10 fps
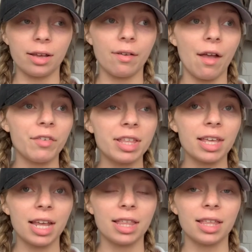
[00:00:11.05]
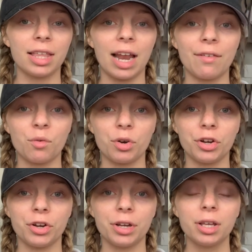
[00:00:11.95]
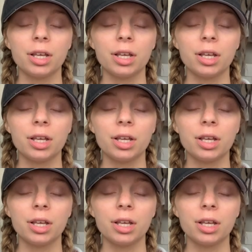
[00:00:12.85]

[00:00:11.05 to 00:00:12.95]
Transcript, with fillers: of everything that I've ordered